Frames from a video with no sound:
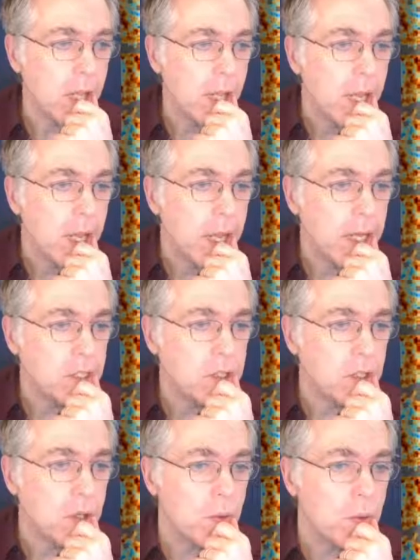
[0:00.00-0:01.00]
And
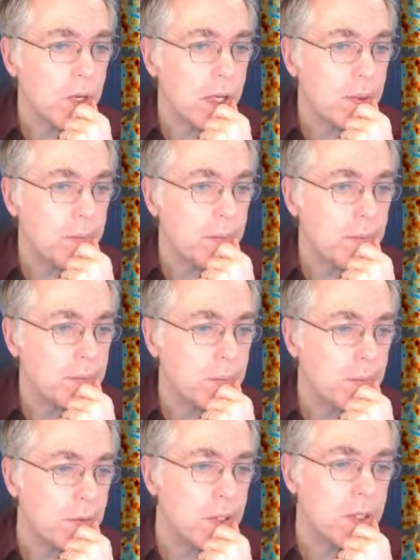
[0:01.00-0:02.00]
so
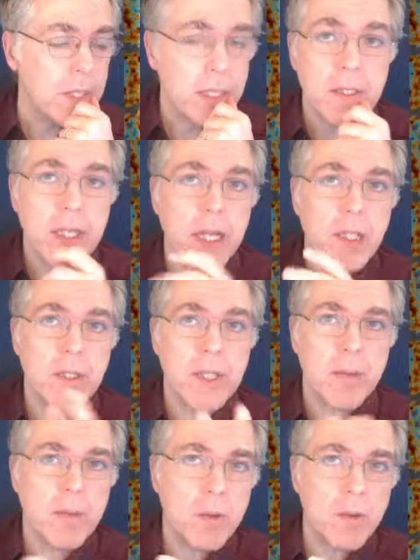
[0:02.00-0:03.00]
this is actually
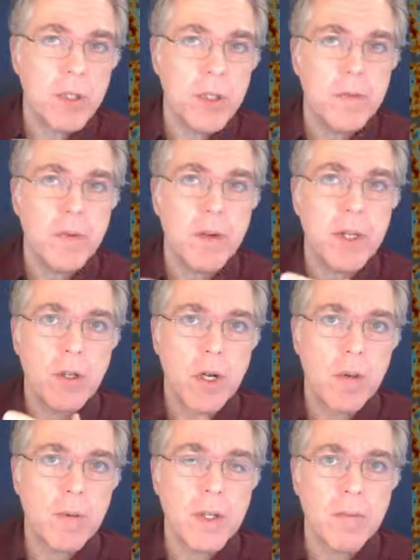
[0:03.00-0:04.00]
something which is very
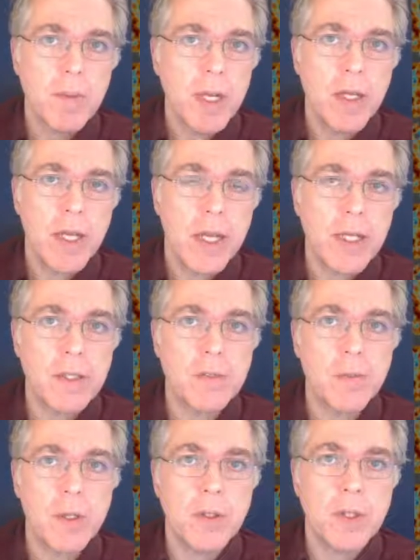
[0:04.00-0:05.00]
common in many cases
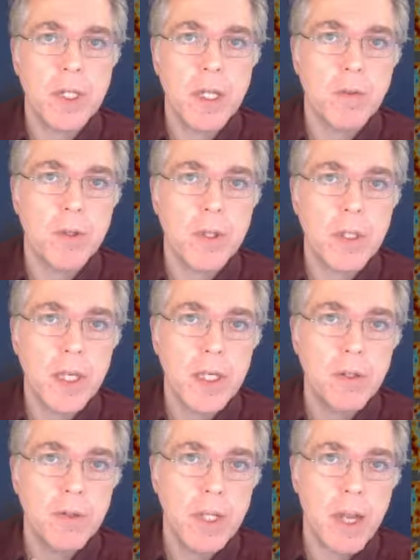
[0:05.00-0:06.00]
when you deal with these kind
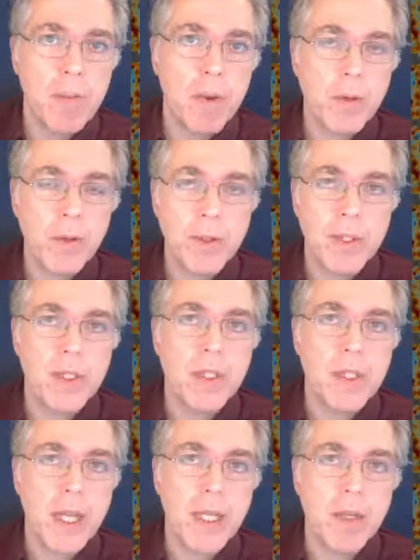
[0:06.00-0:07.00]
of dynamic processes
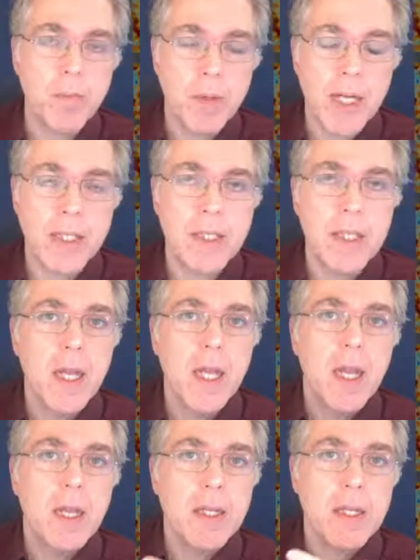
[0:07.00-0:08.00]
taking place.
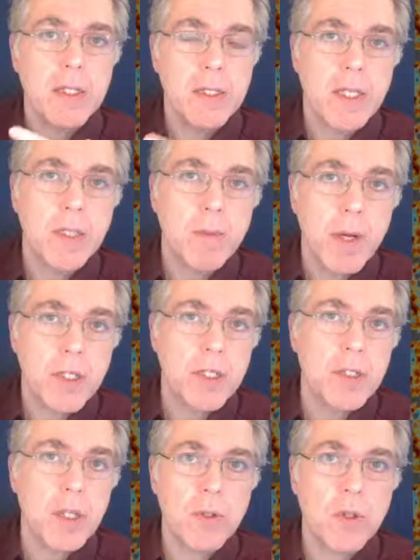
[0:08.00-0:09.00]
That is, the expansion is
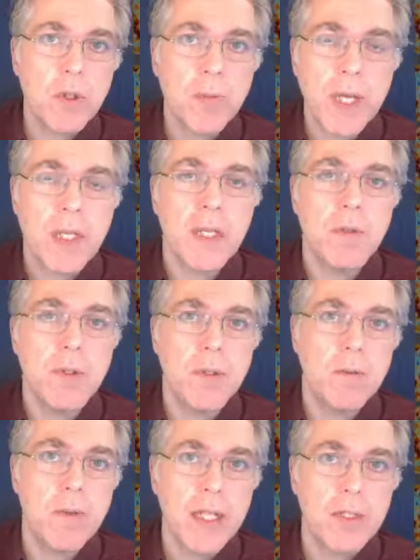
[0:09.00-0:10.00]
always competing with the
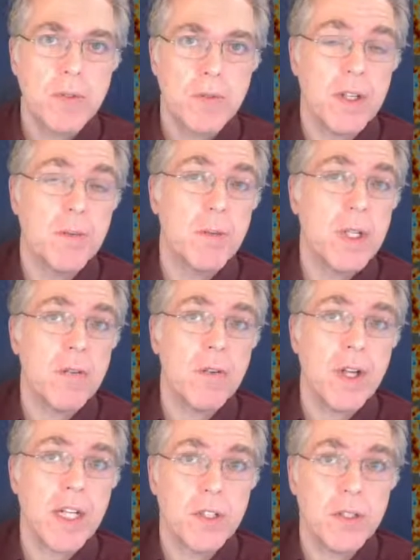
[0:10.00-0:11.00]
rates of whatever
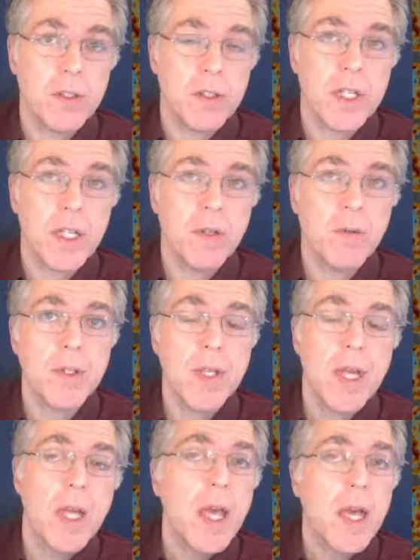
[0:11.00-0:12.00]
reaction you're dealing with,
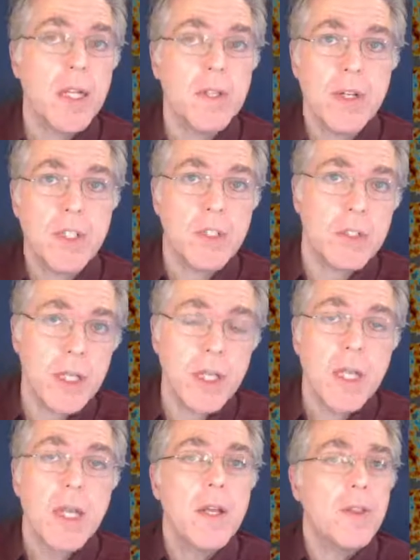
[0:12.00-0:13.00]
and eventually
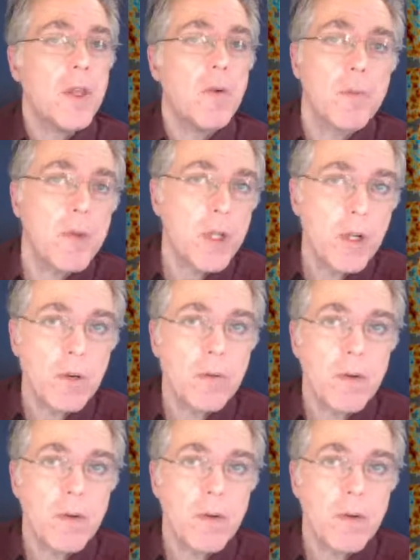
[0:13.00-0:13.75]
there will be no,